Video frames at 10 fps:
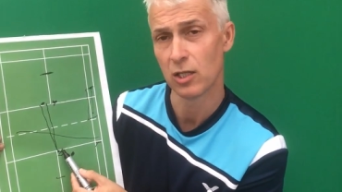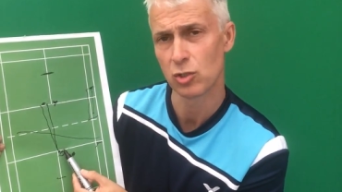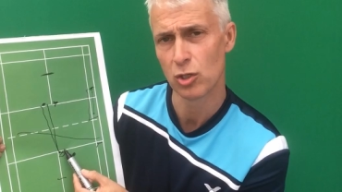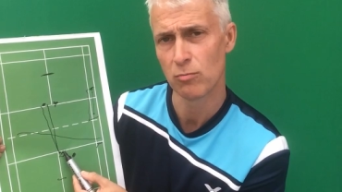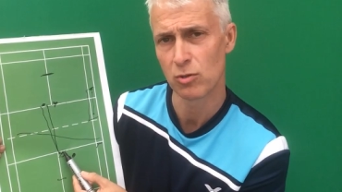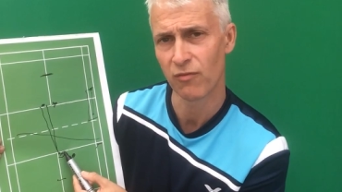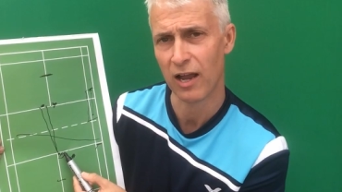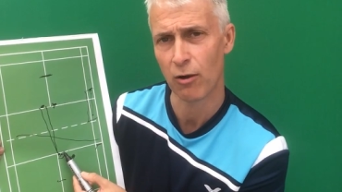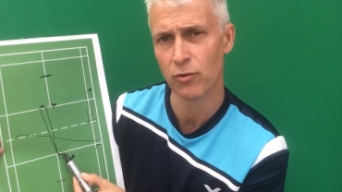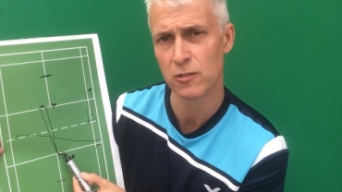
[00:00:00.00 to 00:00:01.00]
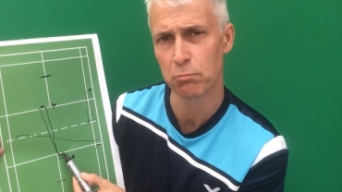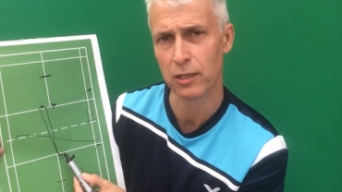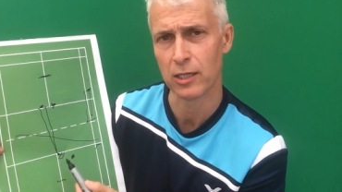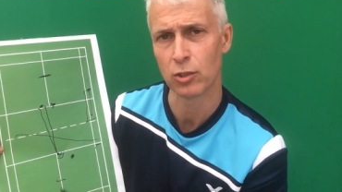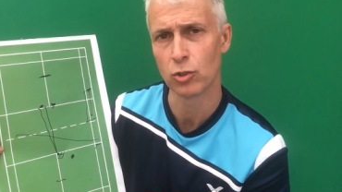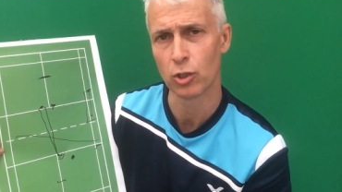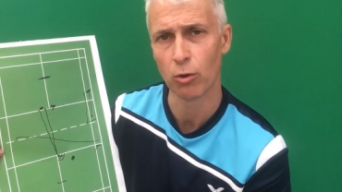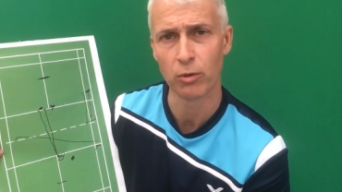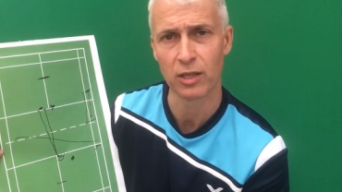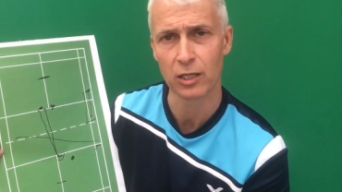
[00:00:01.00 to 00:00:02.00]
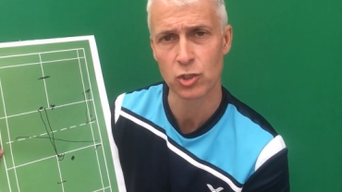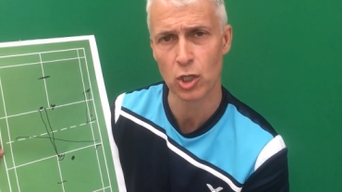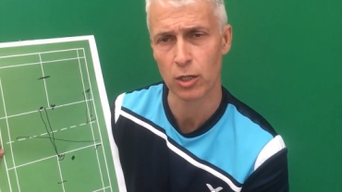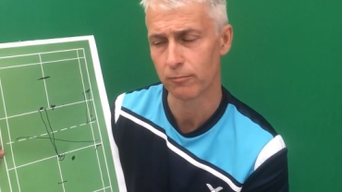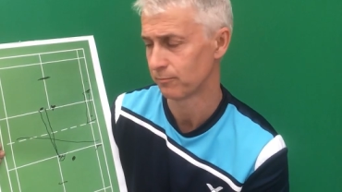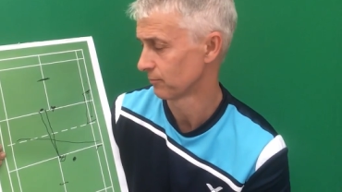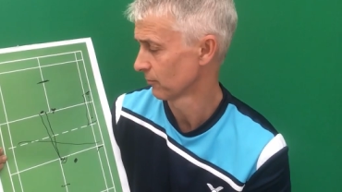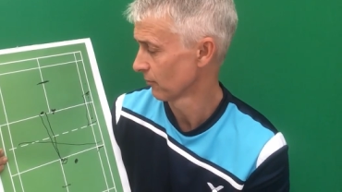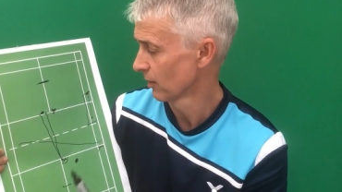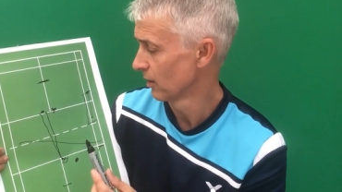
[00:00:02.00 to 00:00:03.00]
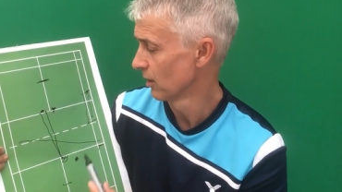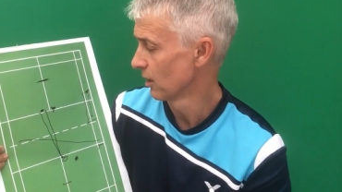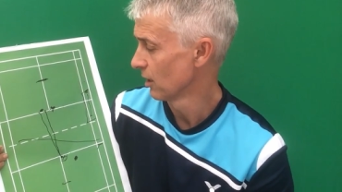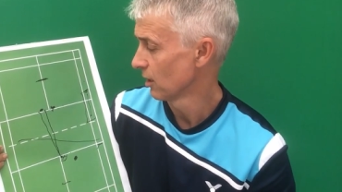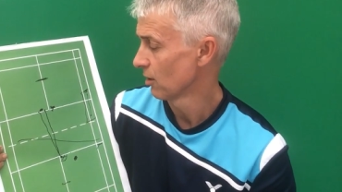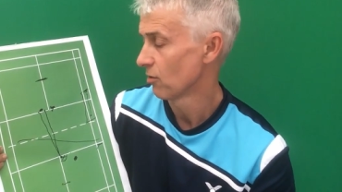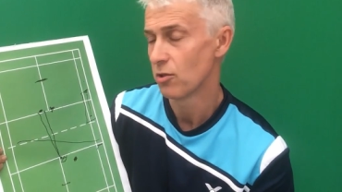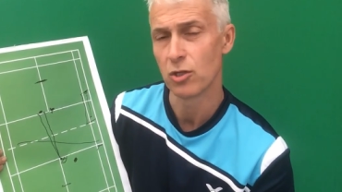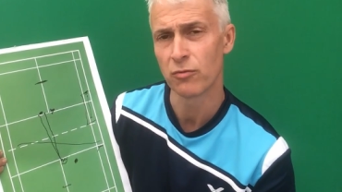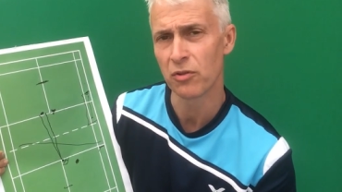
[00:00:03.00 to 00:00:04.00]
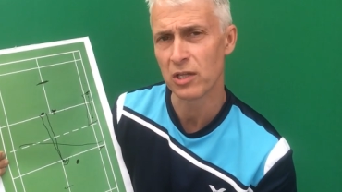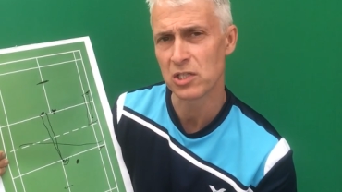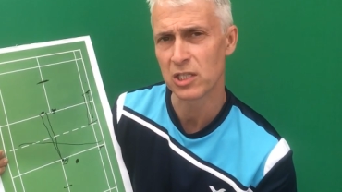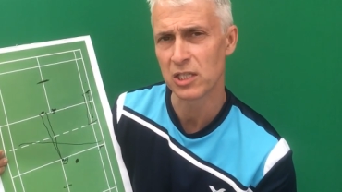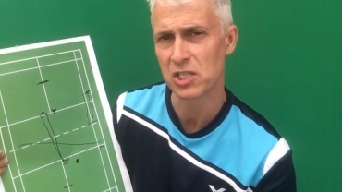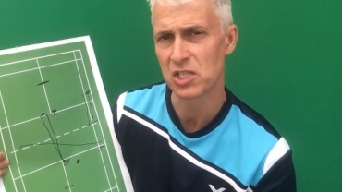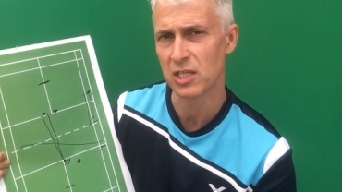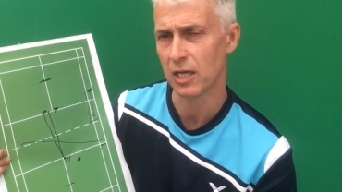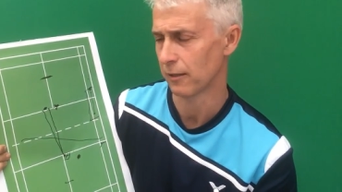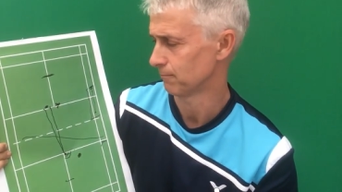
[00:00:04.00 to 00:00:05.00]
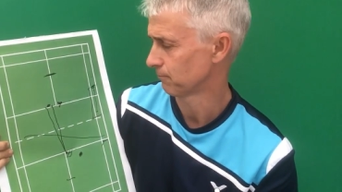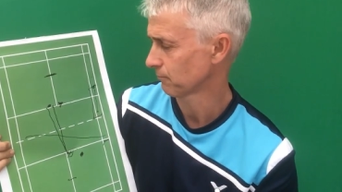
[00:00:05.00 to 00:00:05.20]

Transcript: in terms of how this player can cope with that shot. The other thing to consider